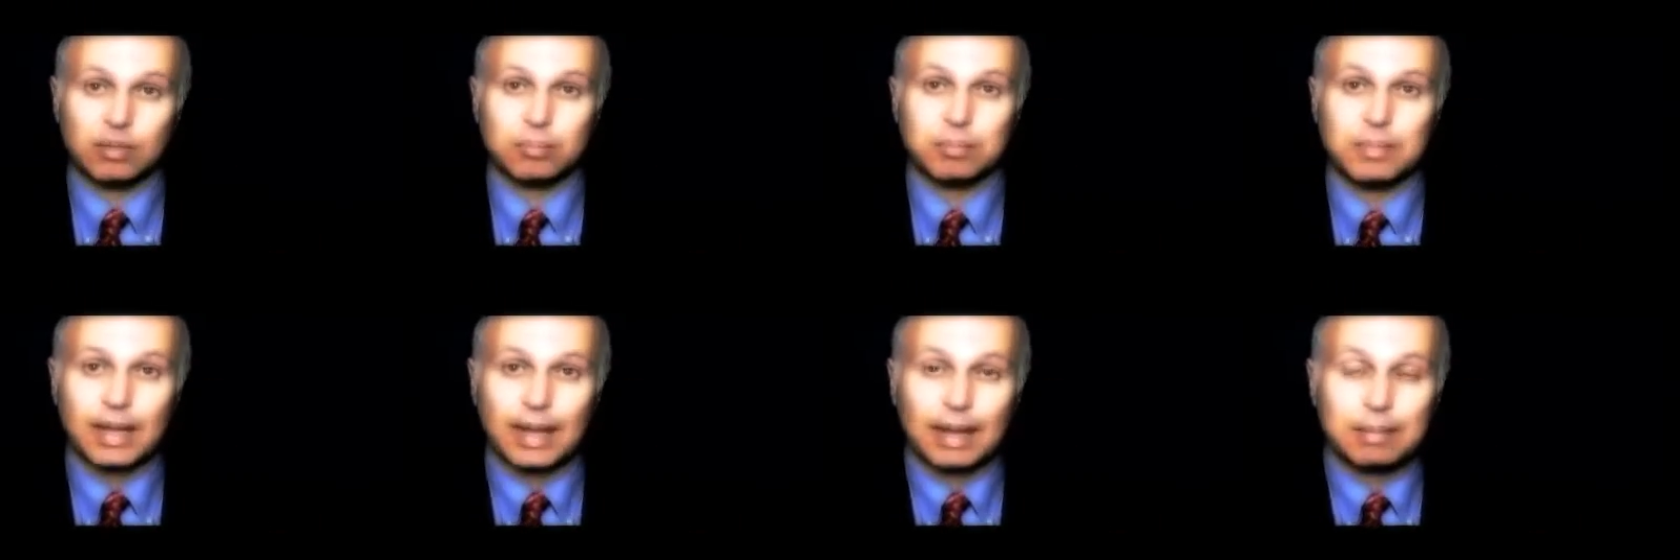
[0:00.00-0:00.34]

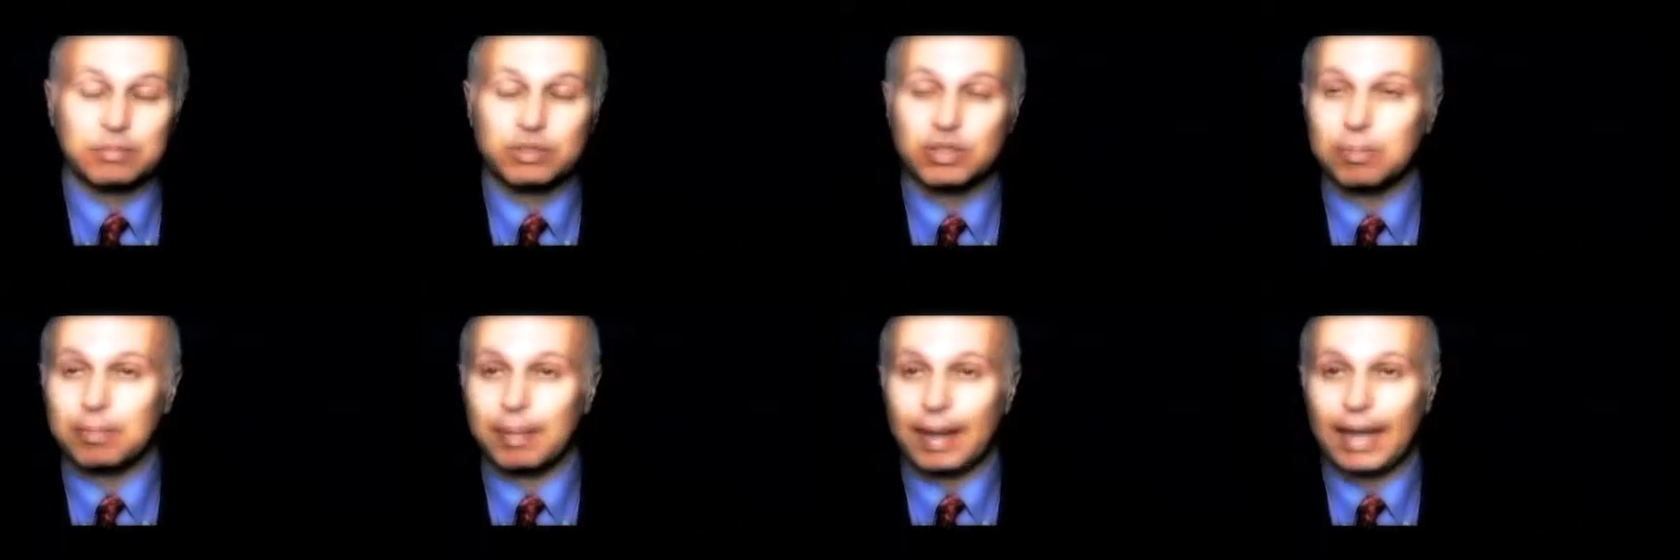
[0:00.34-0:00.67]

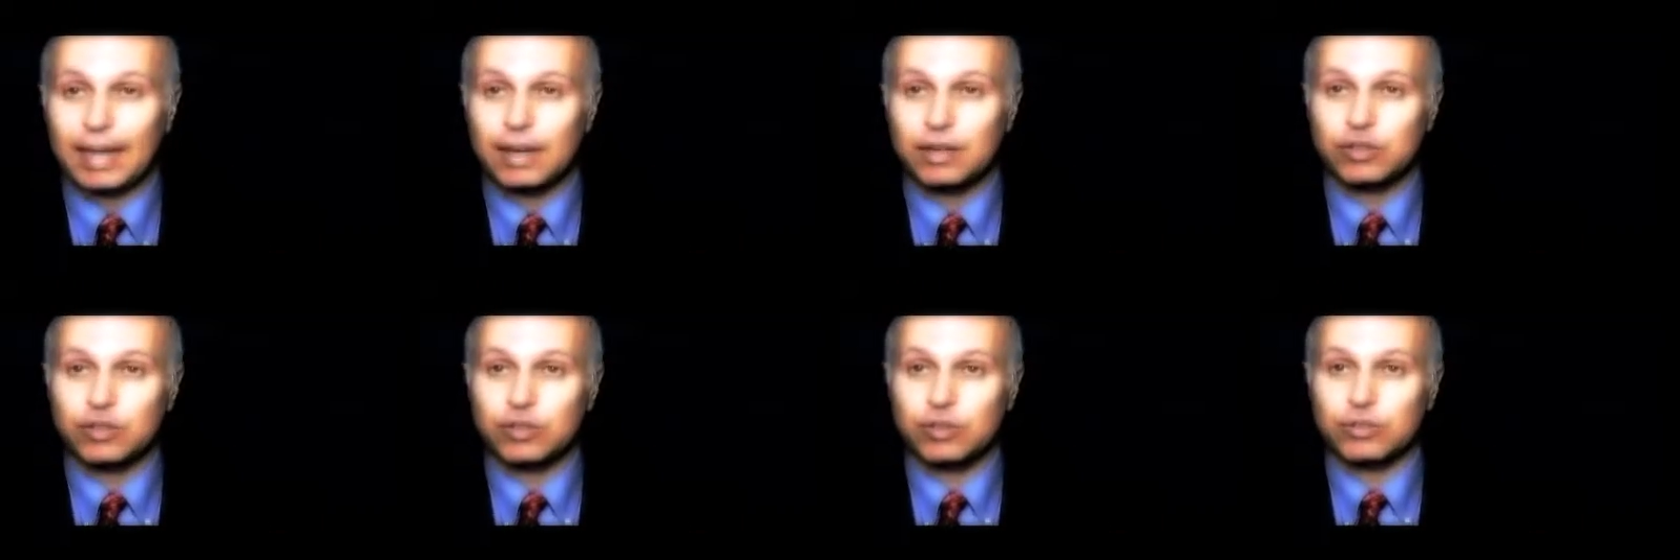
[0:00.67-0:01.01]
sometimes to
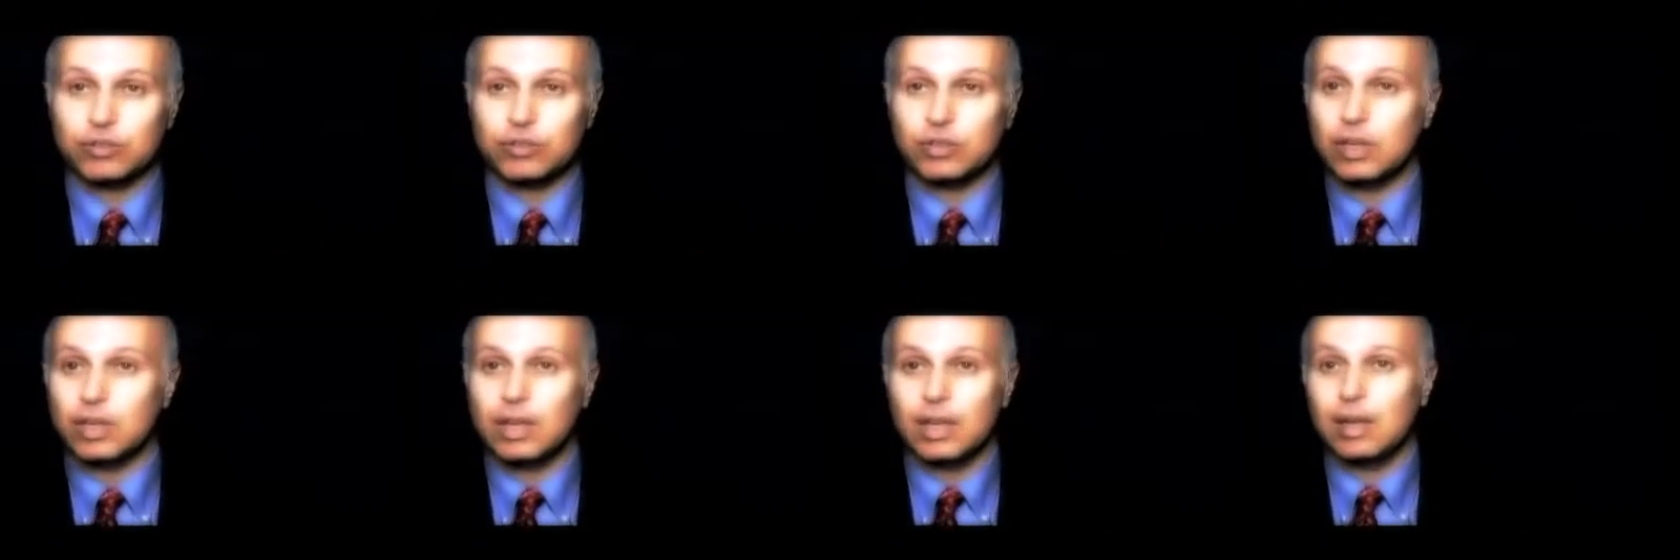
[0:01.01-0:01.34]

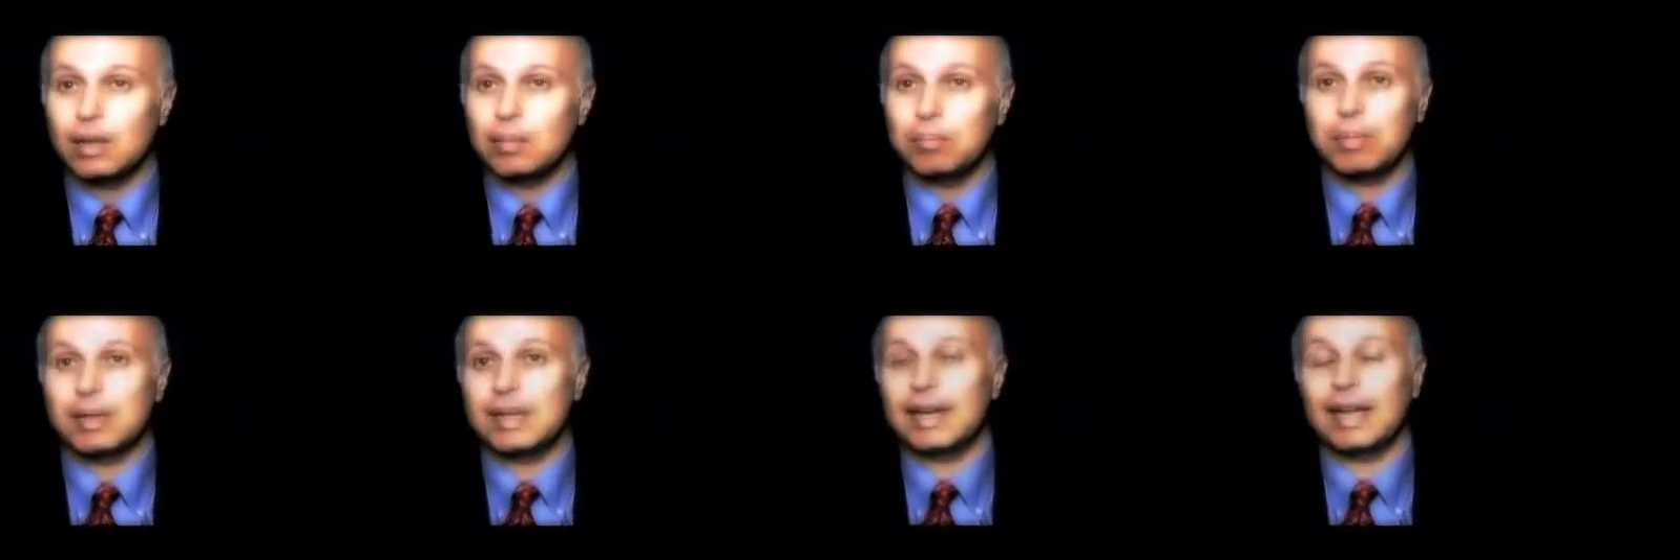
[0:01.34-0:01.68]
managers,
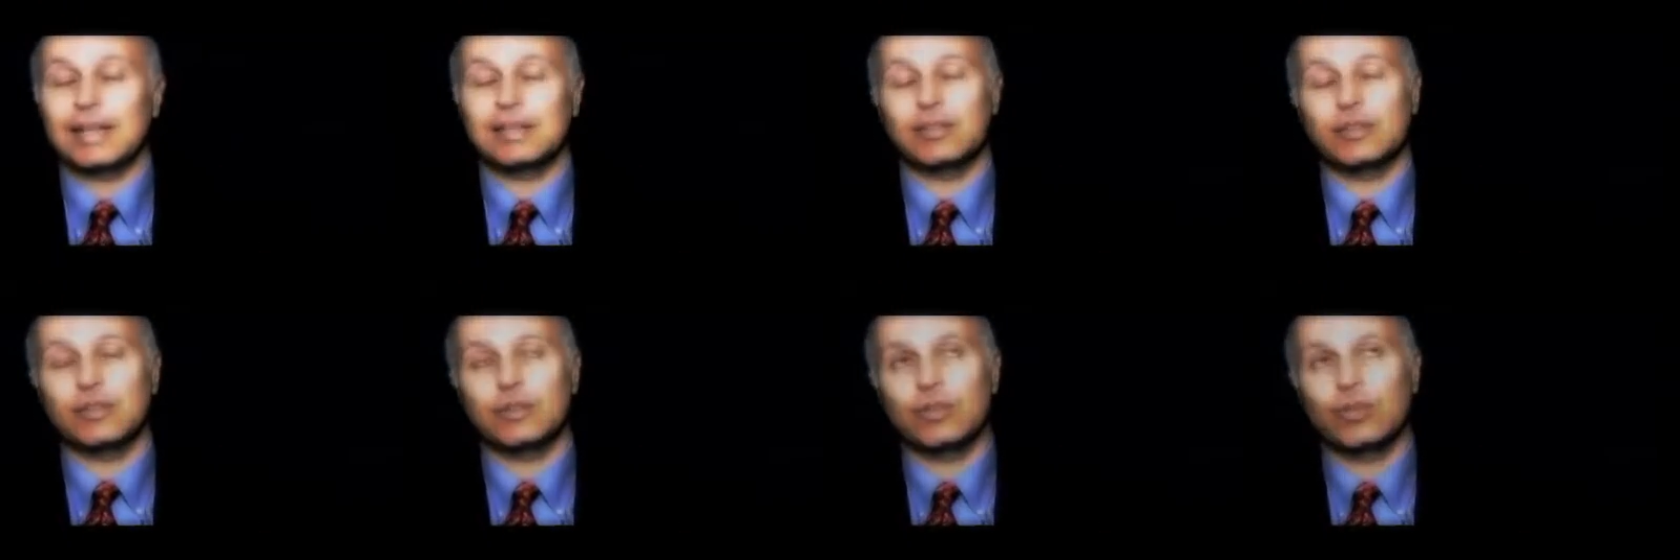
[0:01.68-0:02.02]
but
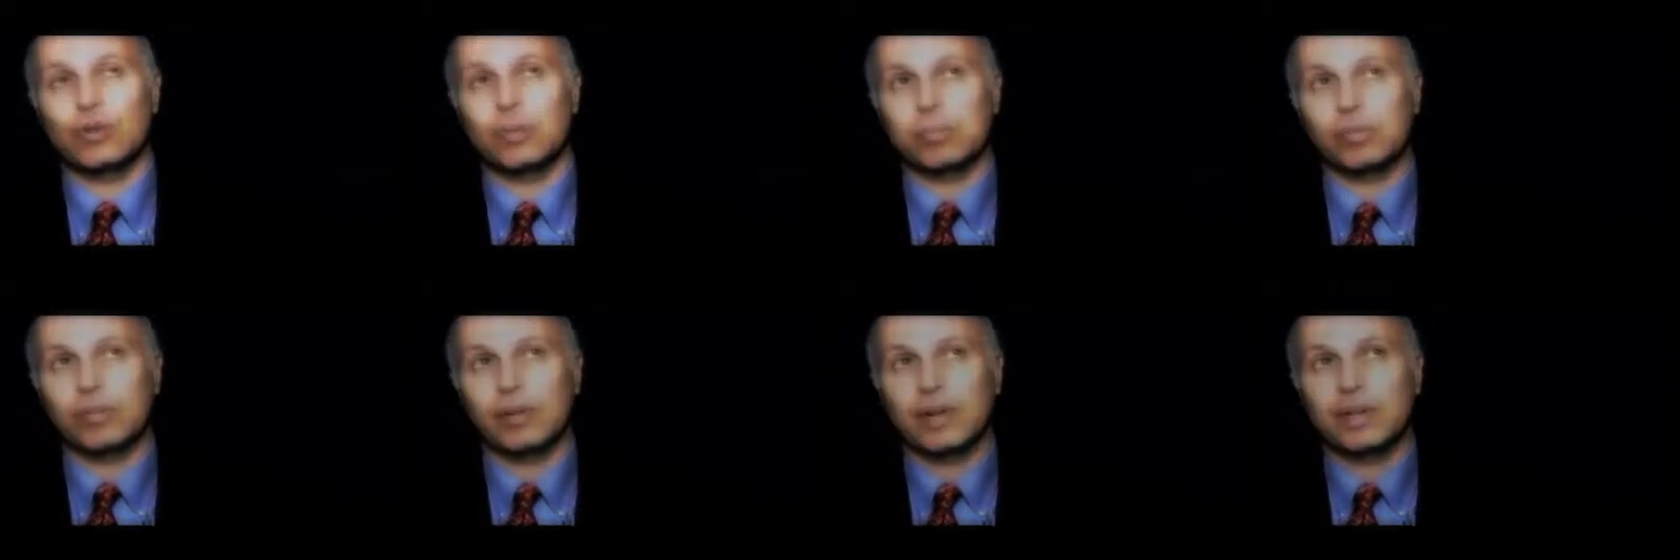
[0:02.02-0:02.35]
not to the
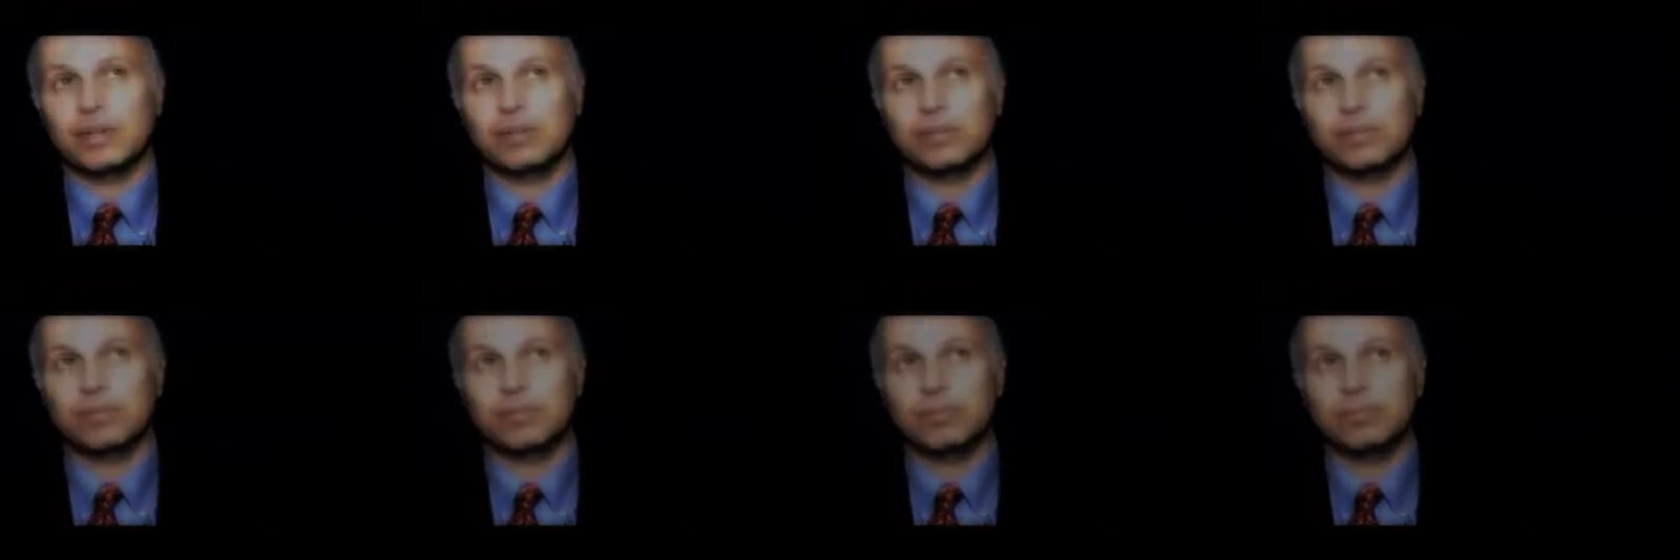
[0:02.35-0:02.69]

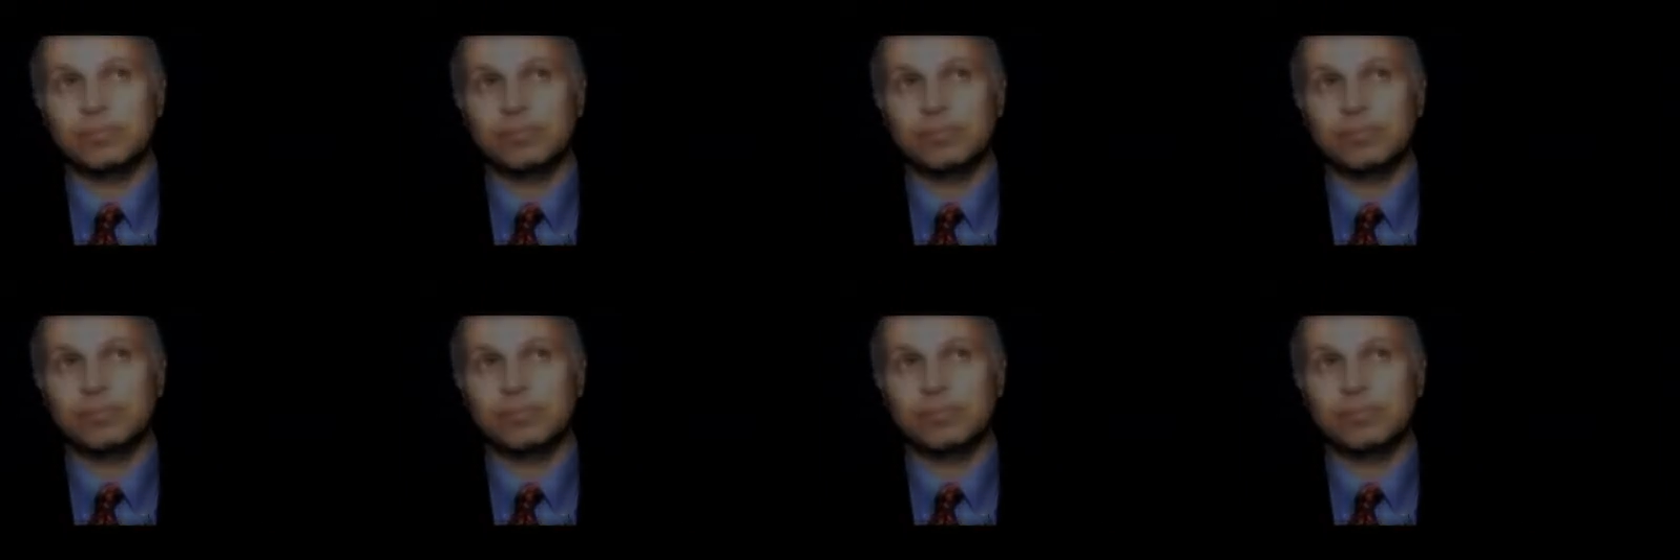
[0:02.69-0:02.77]
corporations.